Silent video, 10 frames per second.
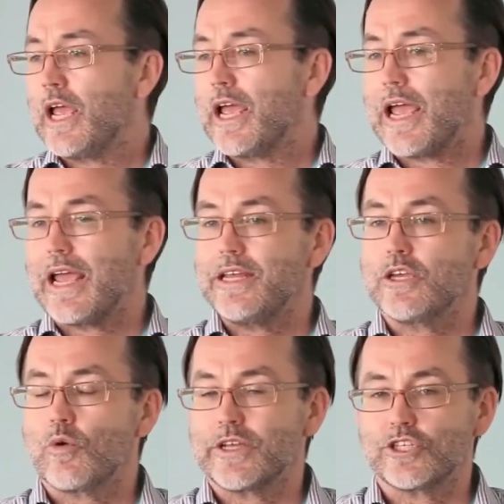Any
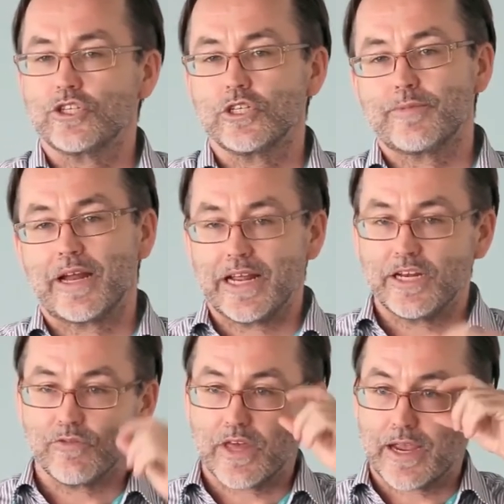questions about any of
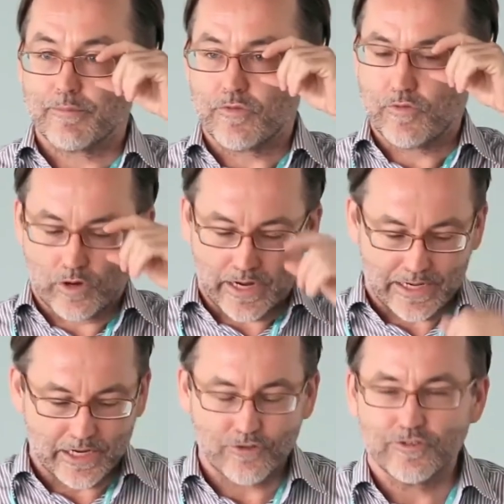that before I hand
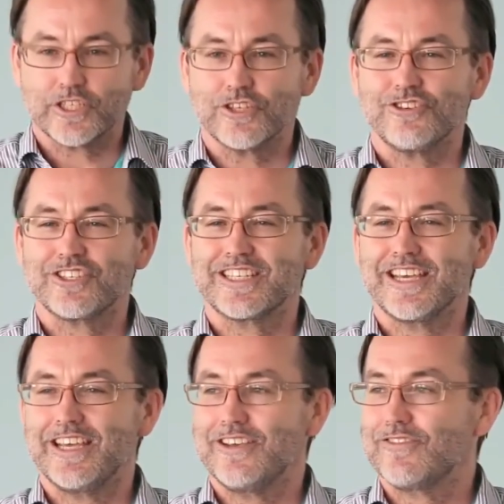over to
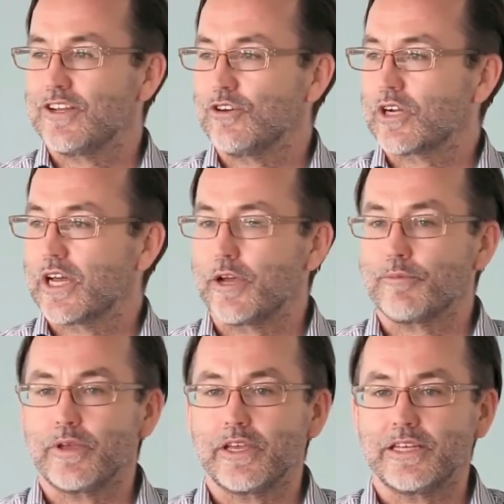Steve and not cut up
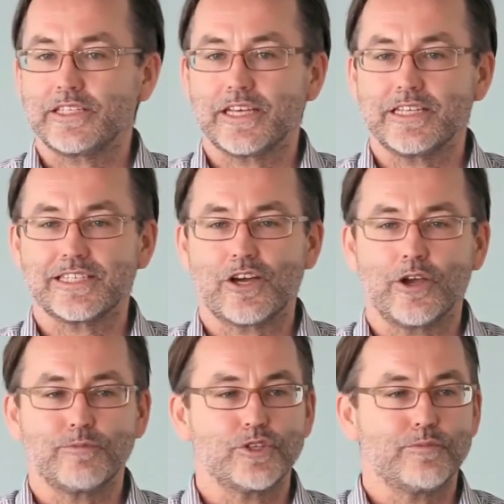into his time
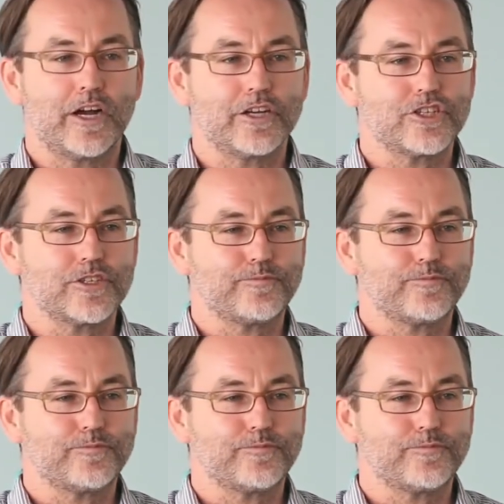too much?